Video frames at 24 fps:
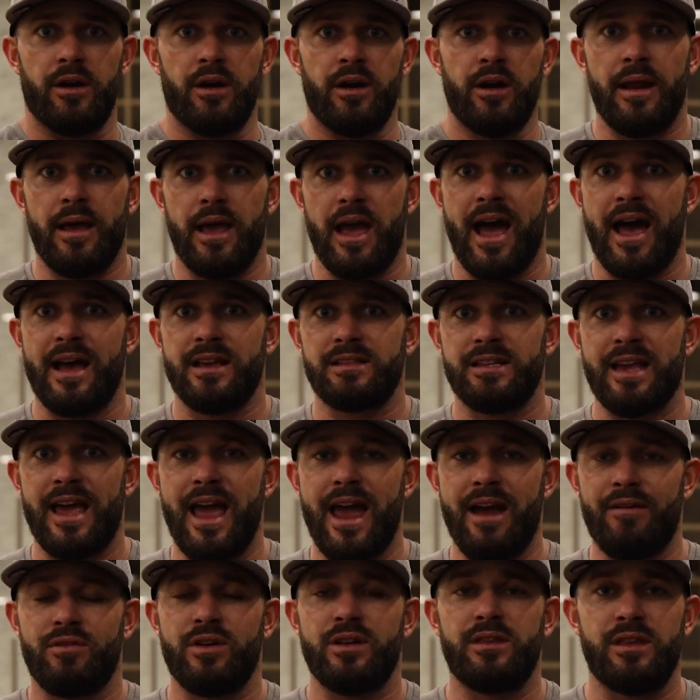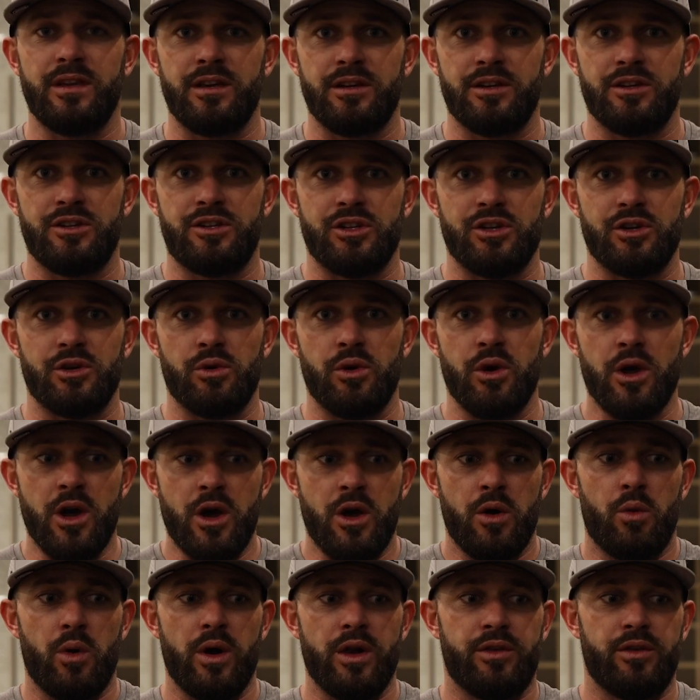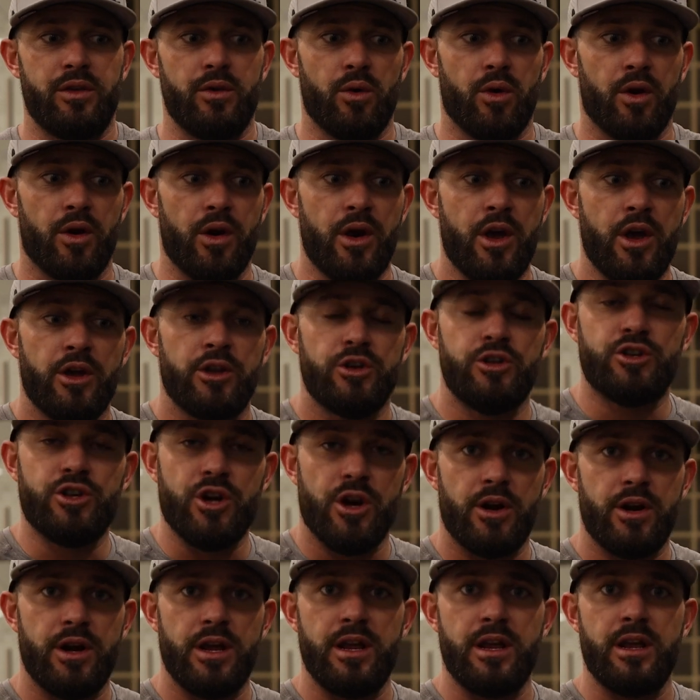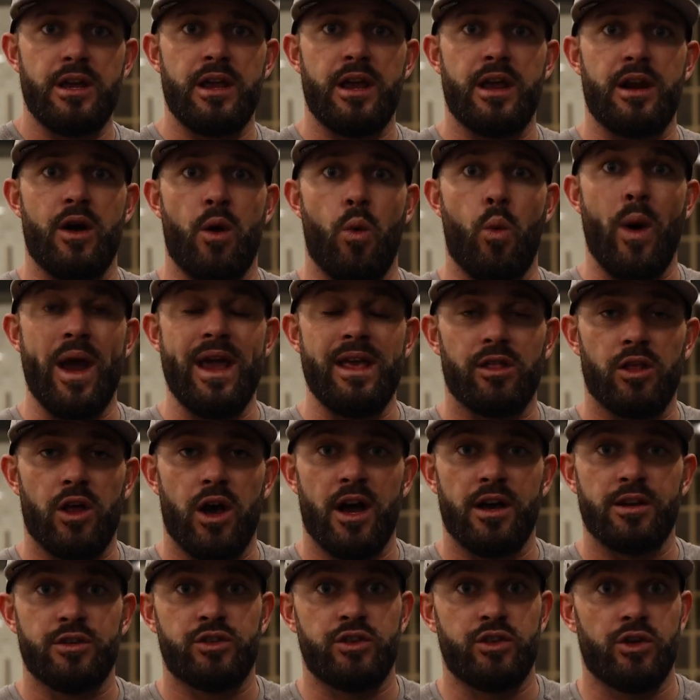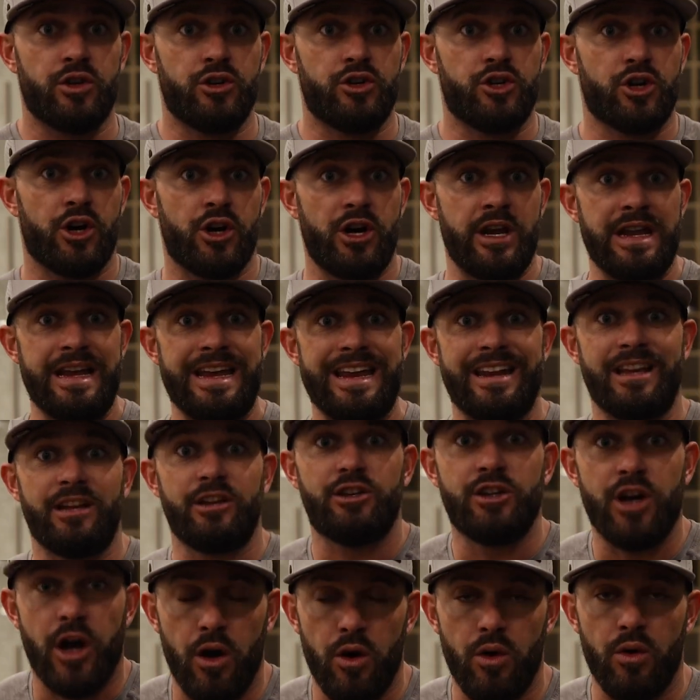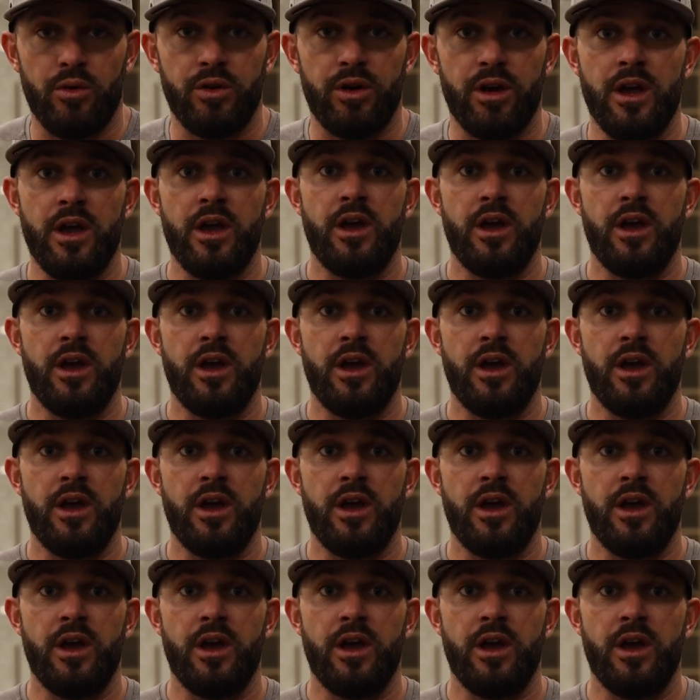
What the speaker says: It has everything to do with your journey in a weight loss, your journey getting toned.